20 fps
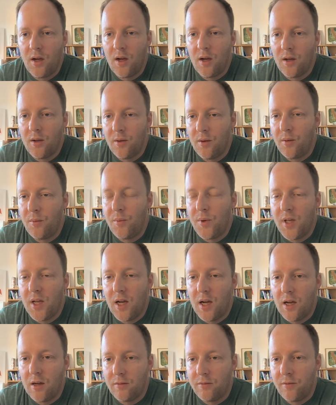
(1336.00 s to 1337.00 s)
we
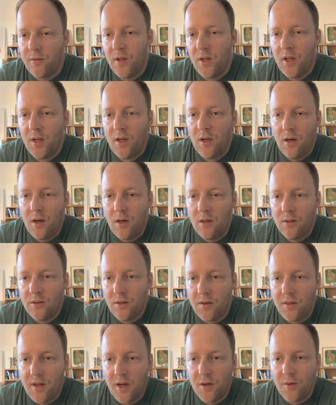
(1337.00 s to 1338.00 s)
have
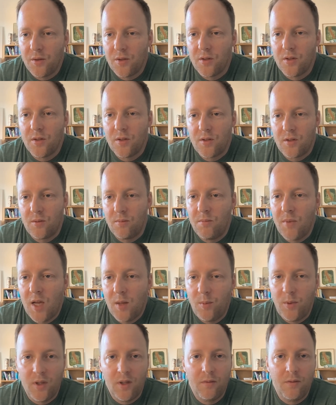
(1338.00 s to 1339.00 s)
hundred thousands,
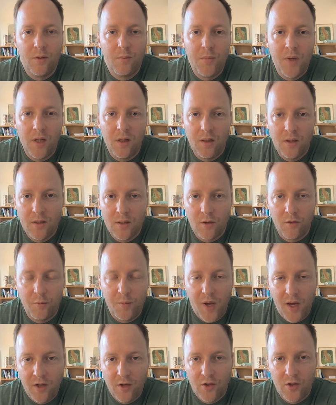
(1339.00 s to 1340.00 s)
maybe even millions of
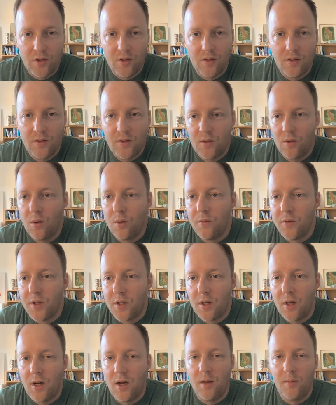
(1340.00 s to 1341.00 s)
patients over
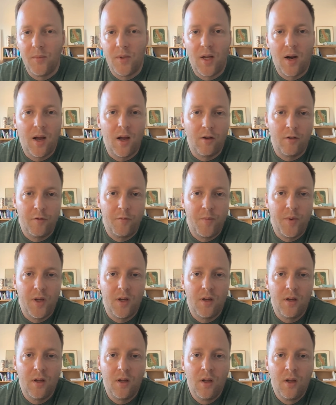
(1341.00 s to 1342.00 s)
time that have
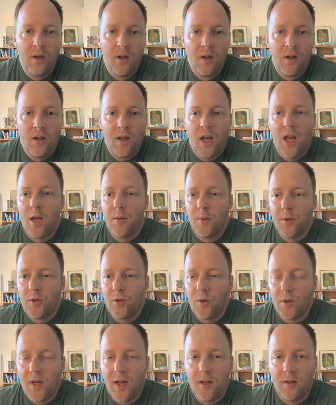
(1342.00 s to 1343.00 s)
been able to
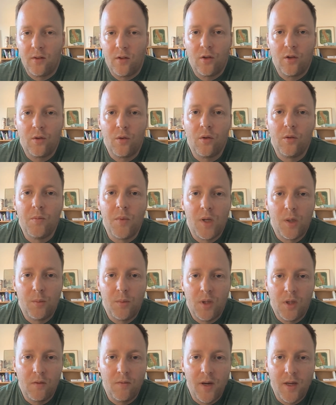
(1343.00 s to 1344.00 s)
get good
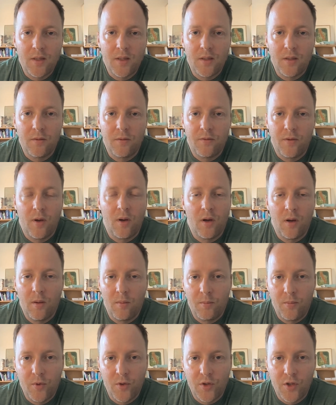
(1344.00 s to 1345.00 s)
minimally invasive
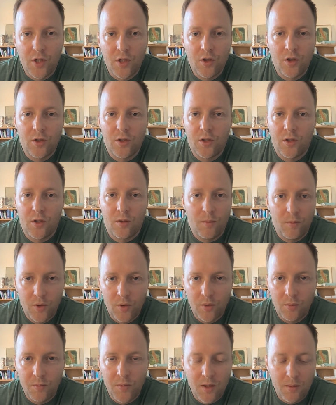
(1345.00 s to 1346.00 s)
procedures,
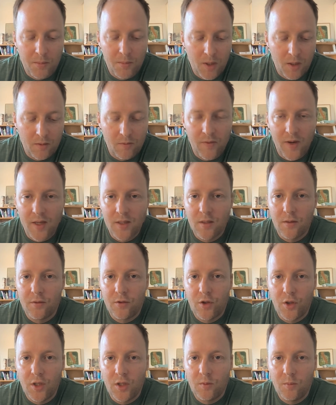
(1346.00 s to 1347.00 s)
good minimally invasive
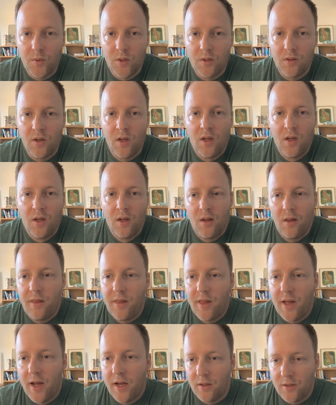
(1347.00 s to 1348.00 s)
treatment,
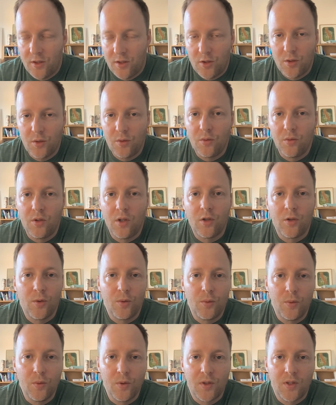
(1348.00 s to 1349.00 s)
thanks to the
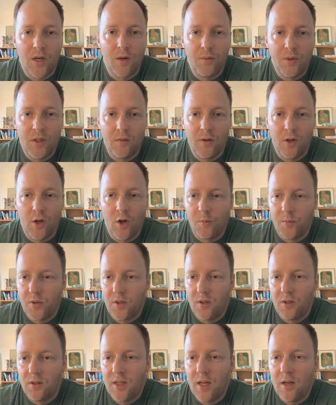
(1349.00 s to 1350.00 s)
tools that we developed.
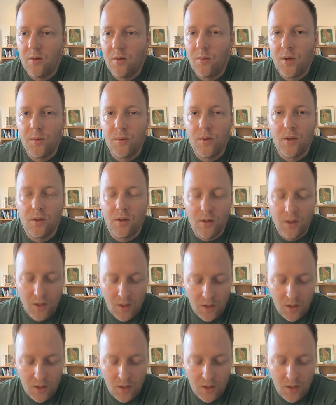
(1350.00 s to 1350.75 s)
And then we will